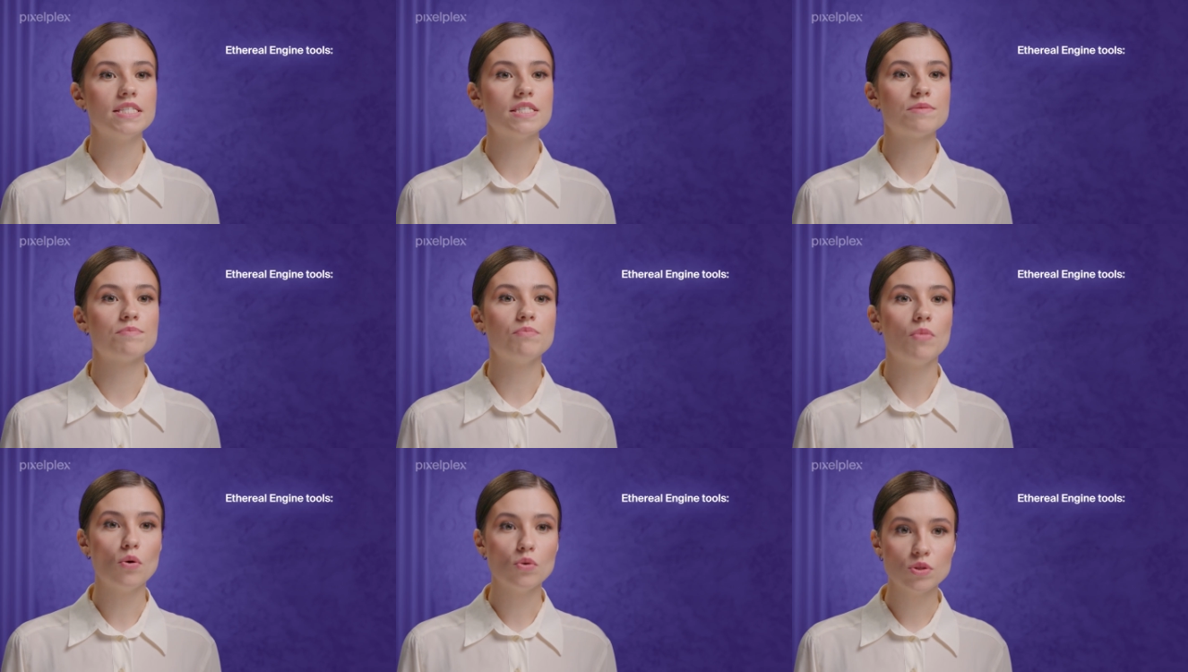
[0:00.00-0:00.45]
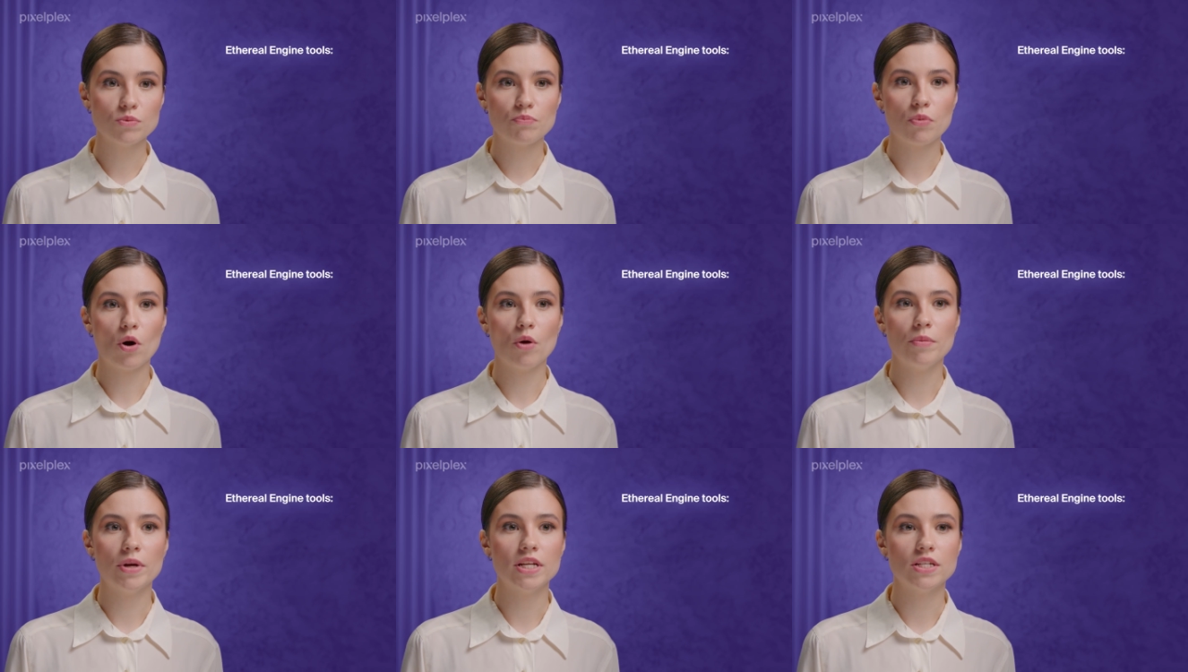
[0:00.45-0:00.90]
its most
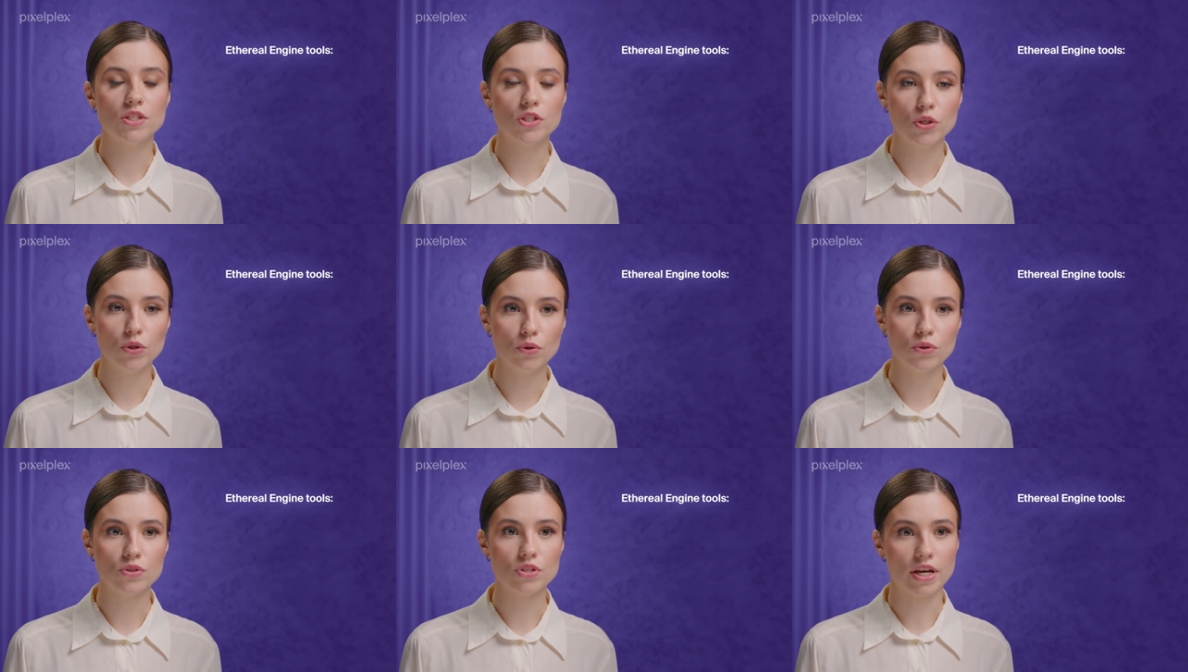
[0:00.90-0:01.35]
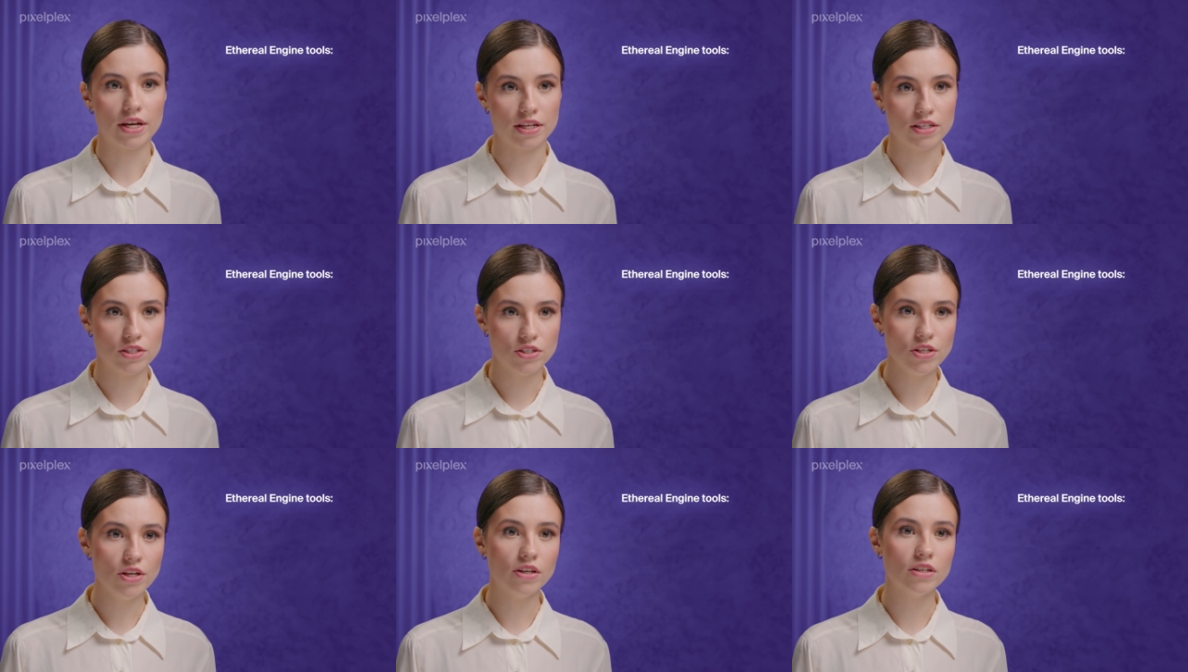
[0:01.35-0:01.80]
prominent tools are
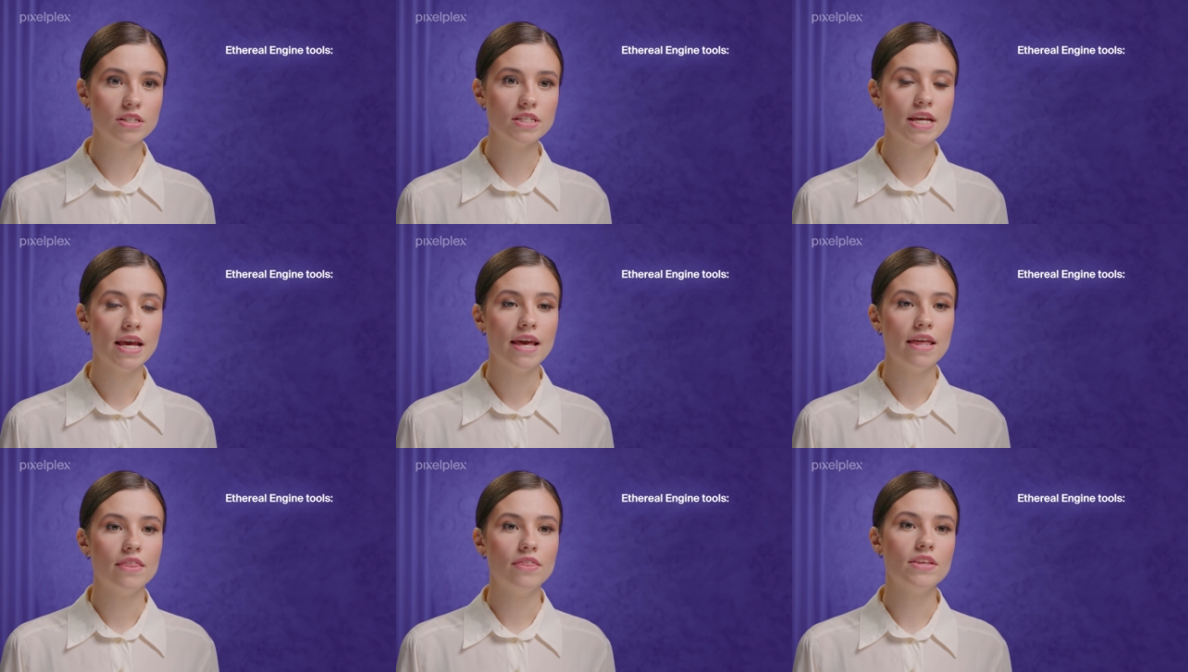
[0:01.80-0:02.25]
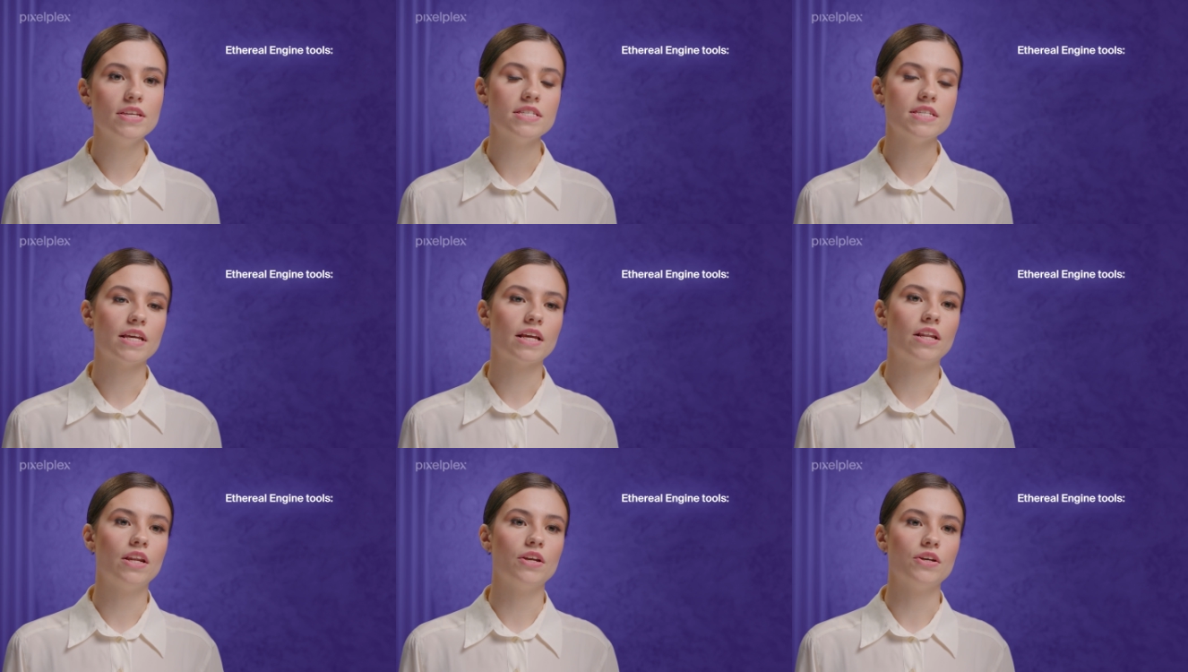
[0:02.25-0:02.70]
concerned,
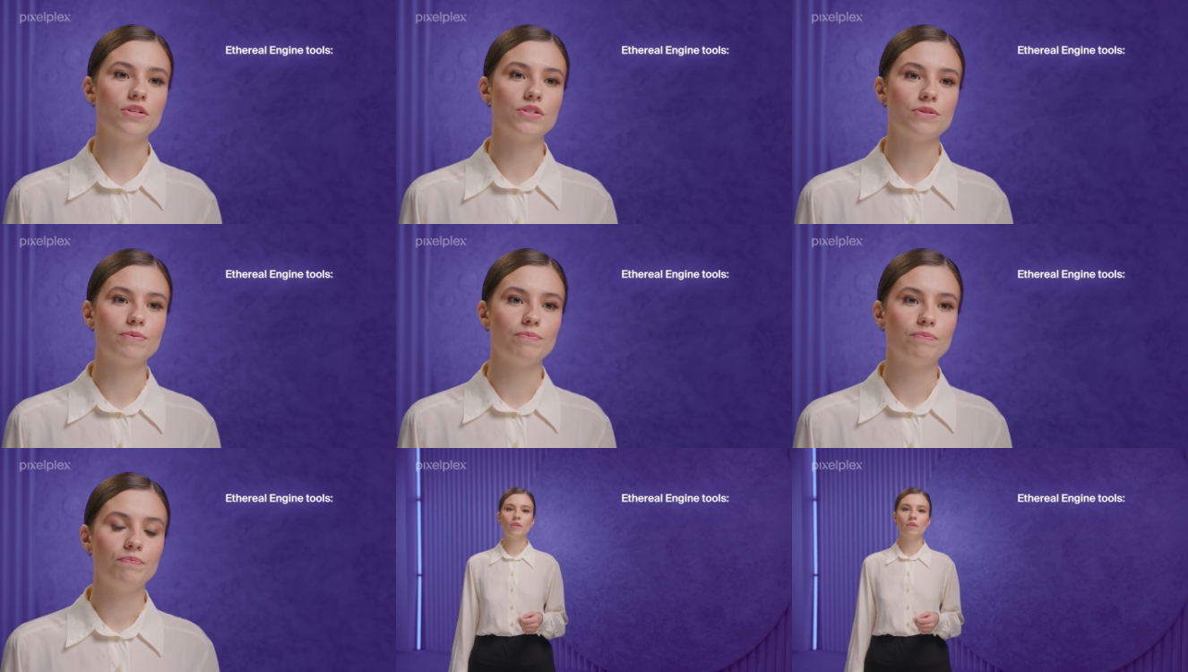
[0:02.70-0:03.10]
these include